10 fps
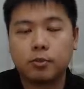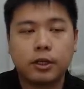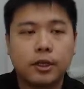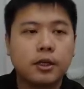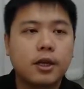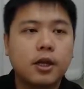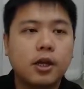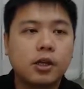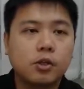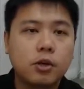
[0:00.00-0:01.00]
product.
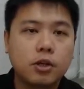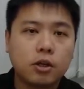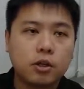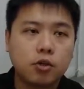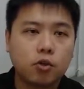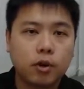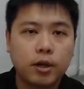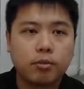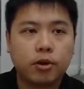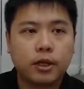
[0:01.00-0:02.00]
So in order to create a
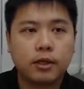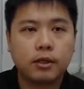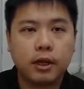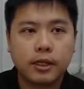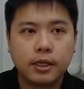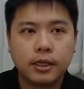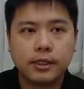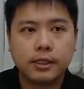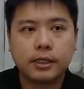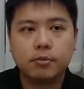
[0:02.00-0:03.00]
product, it is
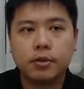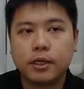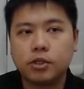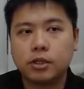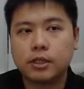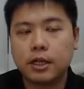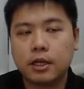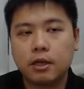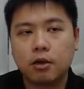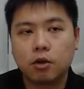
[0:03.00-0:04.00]
as simple as just
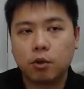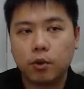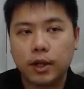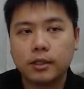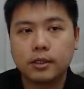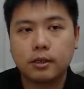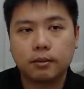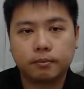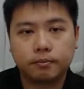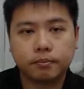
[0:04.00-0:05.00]
clicking on create.
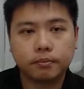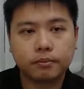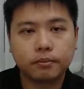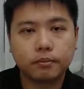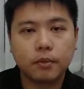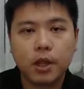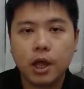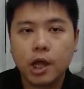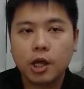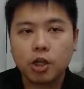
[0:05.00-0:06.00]

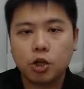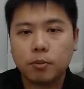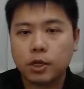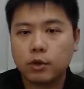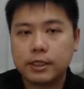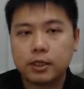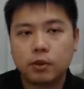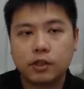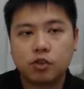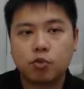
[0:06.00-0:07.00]
You'll be greeted
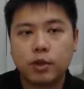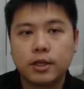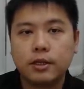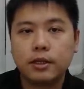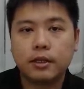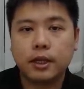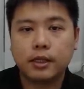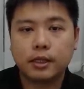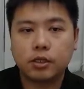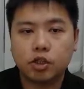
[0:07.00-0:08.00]
with a screen that
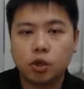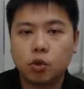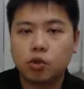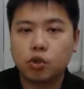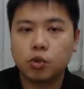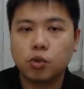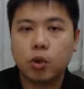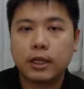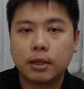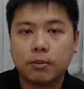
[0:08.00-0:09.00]
shows you
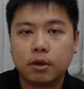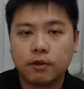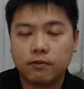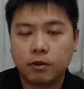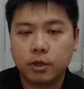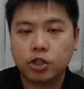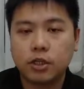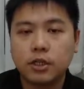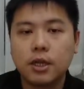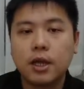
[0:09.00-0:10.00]
quite a number of
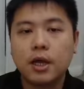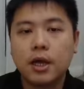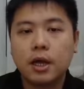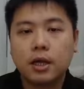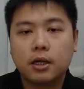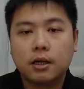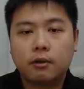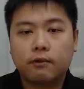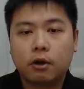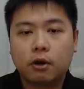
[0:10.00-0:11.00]
information.
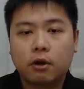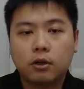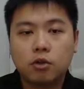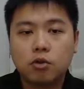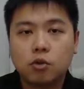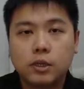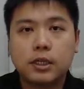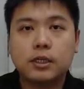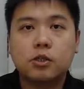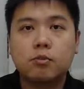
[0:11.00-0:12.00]
For new
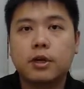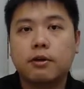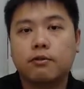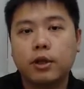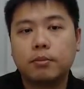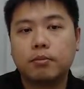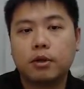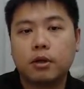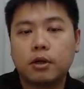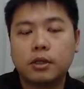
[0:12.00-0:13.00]
users, don't be afraid,
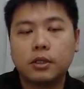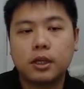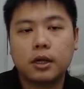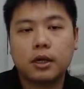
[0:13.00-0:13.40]
because